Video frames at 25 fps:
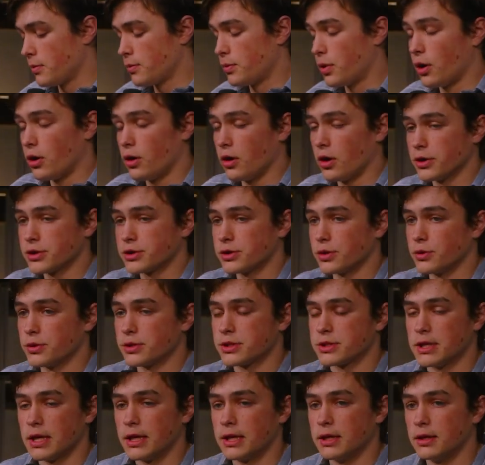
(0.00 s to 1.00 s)
Paul also will
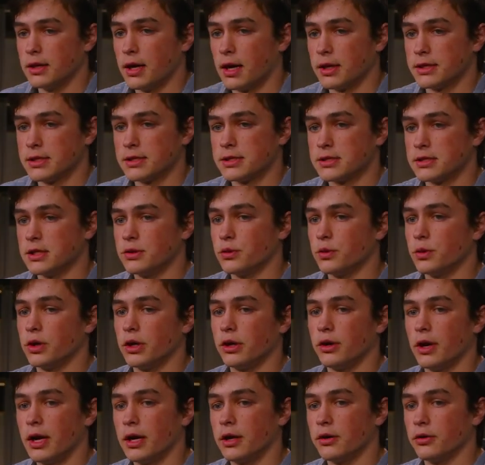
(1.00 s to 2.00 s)
say not to sin when
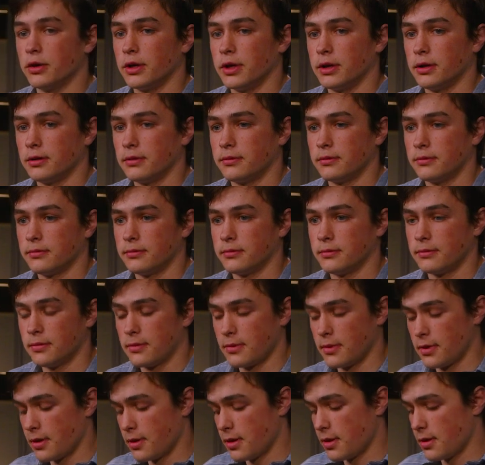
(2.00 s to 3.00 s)
you're angry.
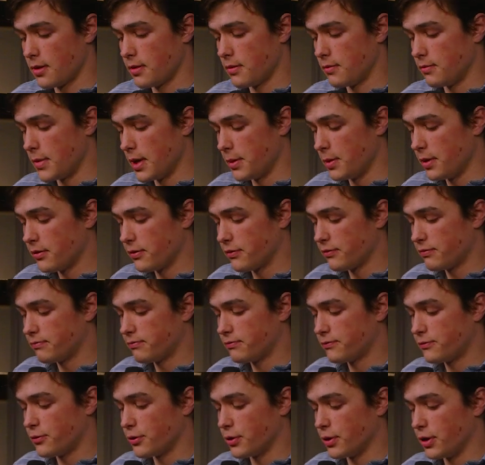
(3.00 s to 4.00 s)
Maybe
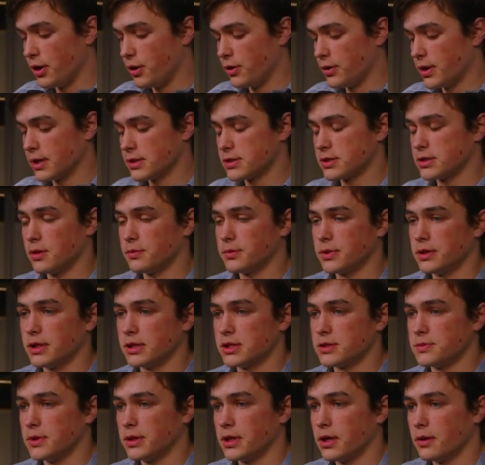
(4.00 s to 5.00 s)
for you, that's something
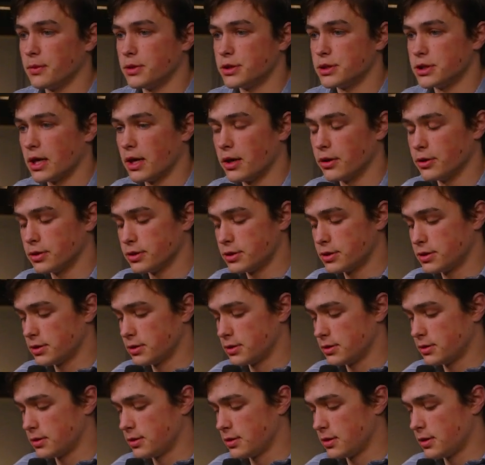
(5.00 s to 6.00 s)
that's become a challenge.
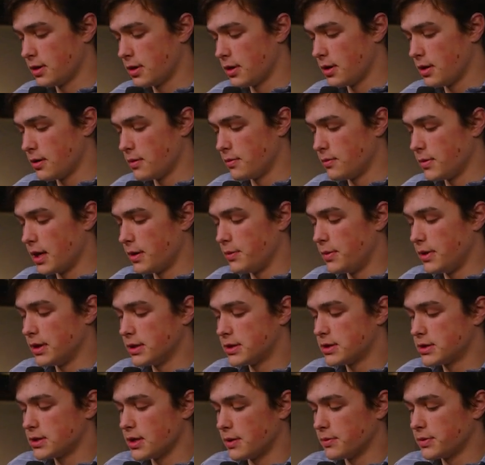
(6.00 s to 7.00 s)
Maybe
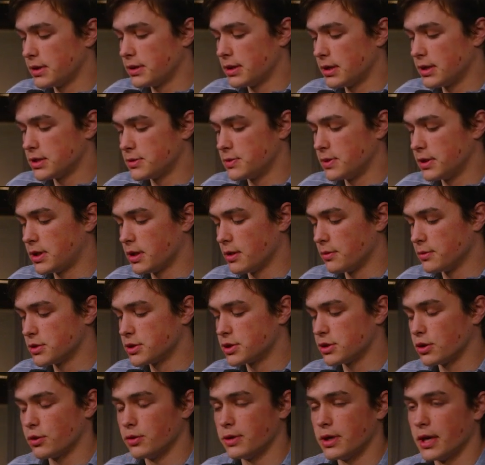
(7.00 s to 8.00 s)
it's something that has become
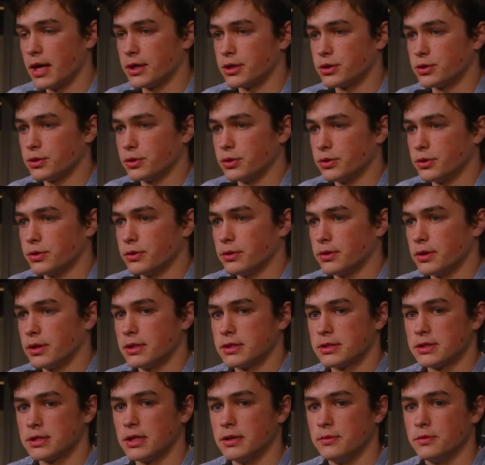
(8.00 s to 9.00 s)
so natural,
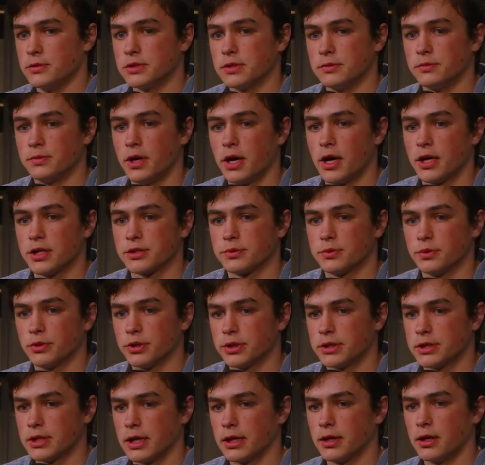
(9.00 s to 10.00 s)
it seems
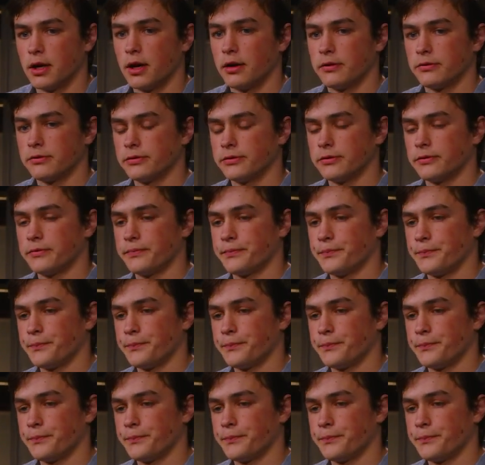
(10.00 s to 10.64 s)
impossible to take off.